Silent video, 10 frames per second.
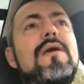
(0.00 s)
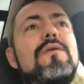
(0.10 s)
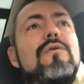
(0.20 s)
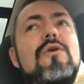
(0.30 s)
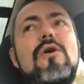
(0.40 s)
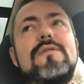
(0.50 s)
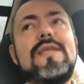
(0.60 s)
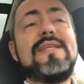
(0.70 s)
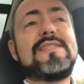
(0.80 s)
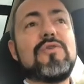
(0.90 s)
you got
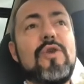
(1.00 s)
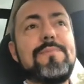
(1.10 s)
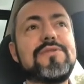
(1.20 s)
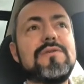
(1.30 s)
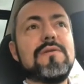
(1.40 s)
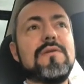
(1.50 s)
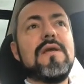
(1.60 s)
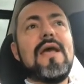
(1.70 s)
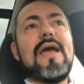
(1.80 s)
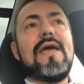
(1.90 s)
Inscription
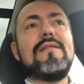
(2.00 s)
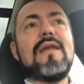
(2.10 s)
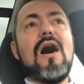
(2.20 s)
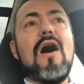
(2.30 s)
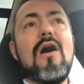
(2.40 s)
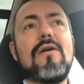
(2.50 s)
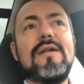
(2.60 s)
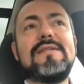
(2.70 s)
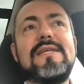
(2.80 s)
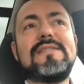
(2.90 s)
and R
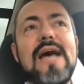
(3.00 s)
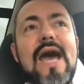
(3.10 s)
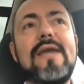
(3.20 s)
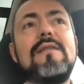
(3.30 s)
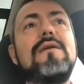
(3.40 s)
Design,